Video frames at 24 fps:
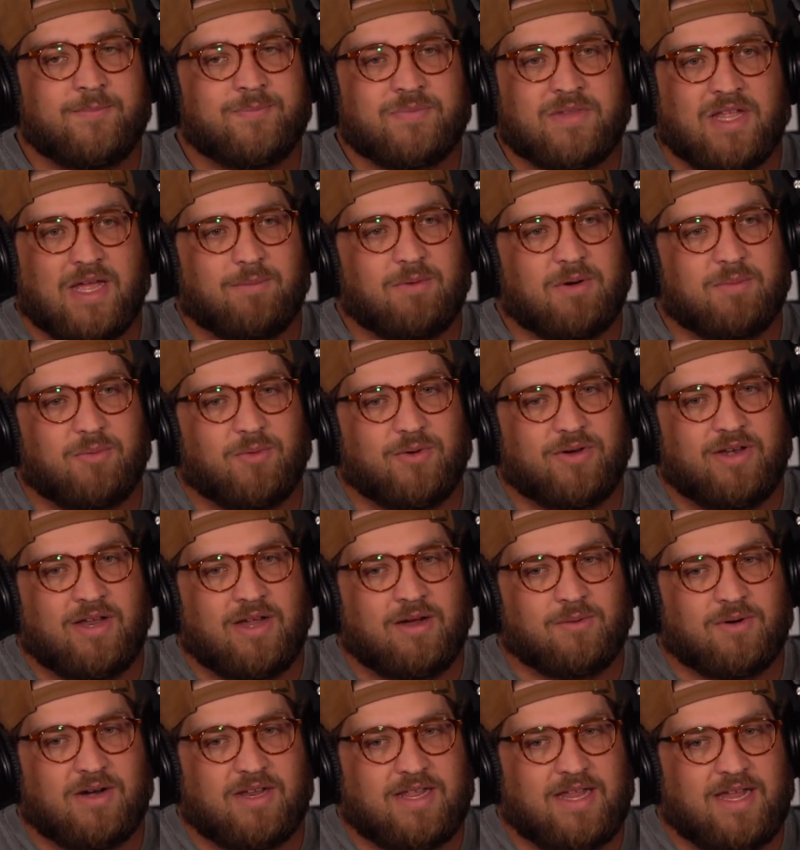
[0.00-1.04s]
I'm at a point
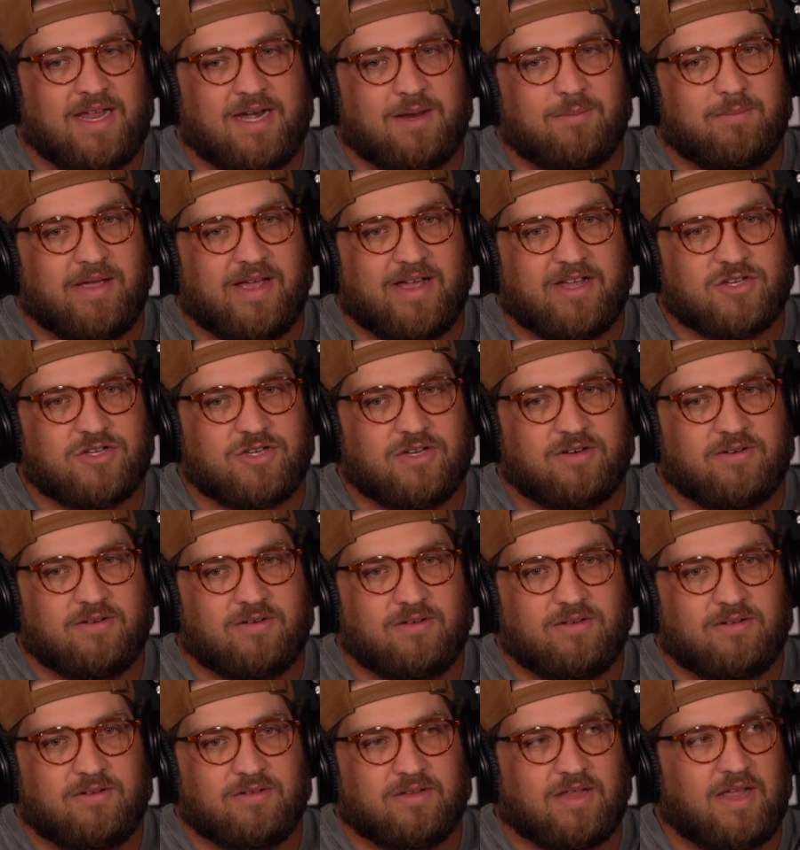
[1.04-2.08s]
now where I can't imagine
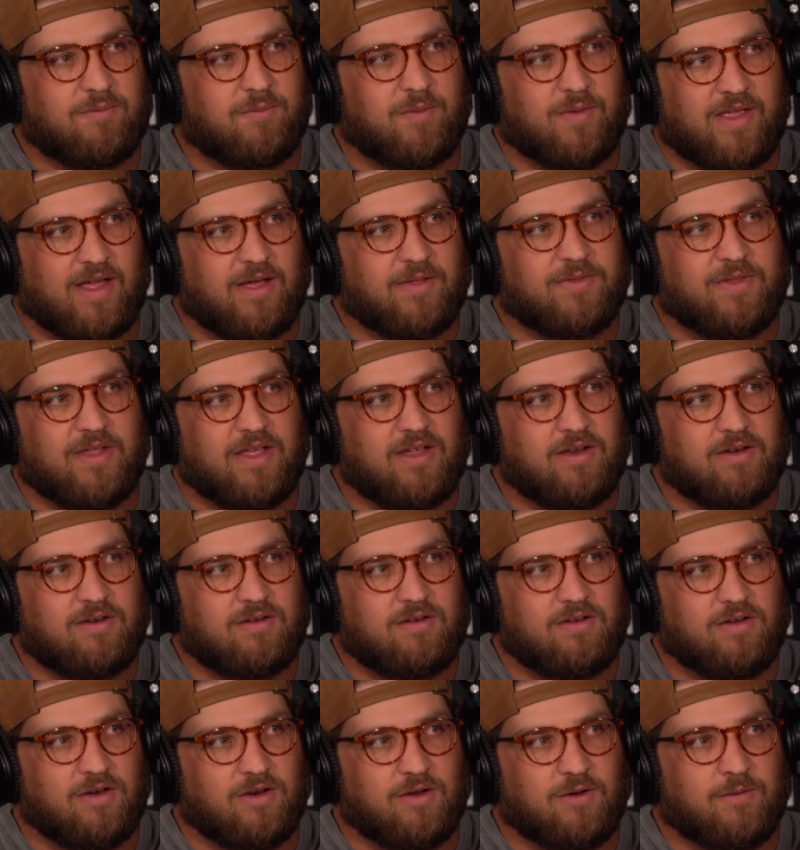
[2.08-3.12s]
life without that.
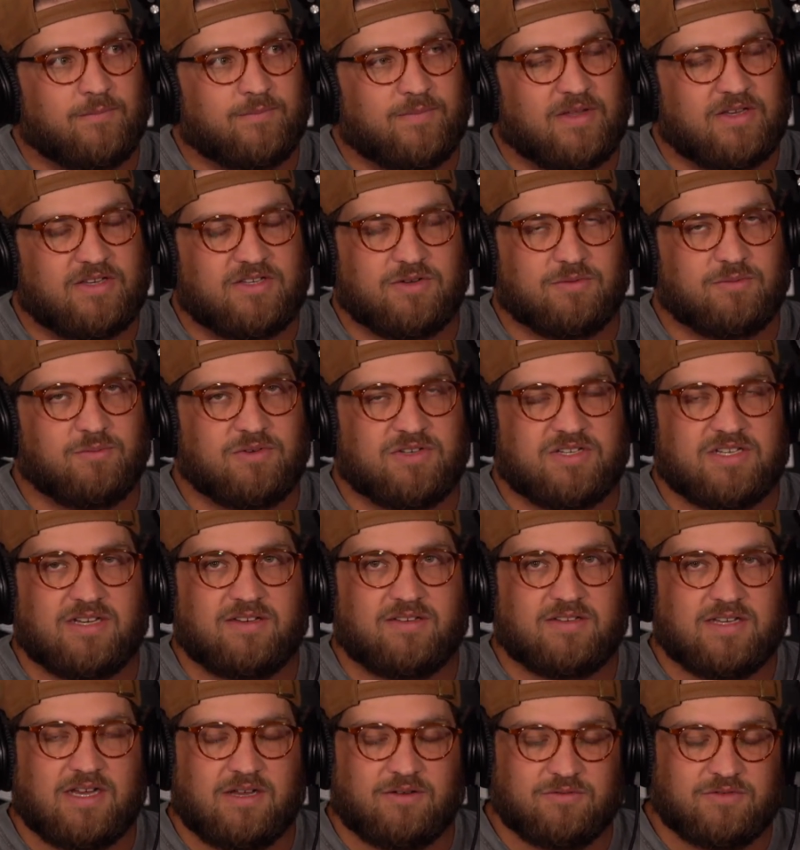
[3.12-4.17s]
Mm-hmm. You know, it, it, would
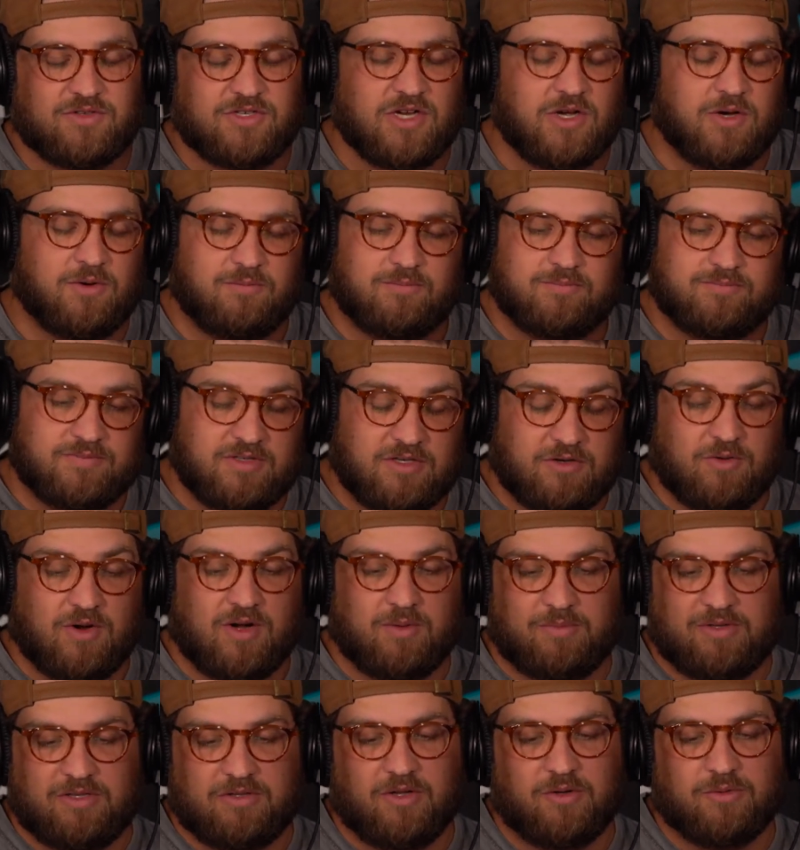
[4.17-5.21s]
sound so
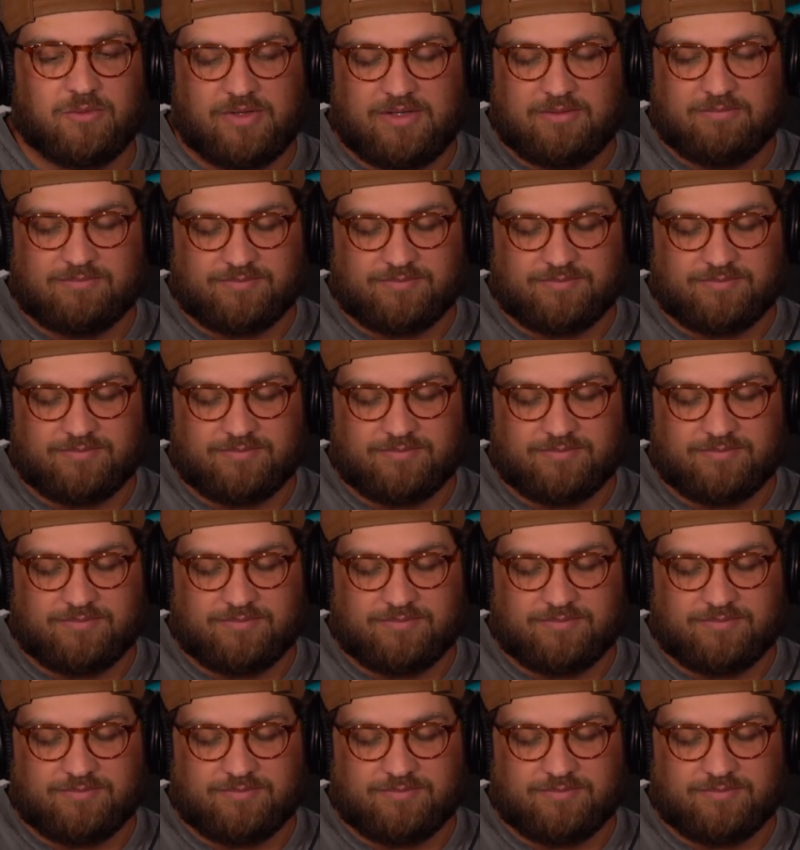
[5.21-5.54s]
incredibly lonely.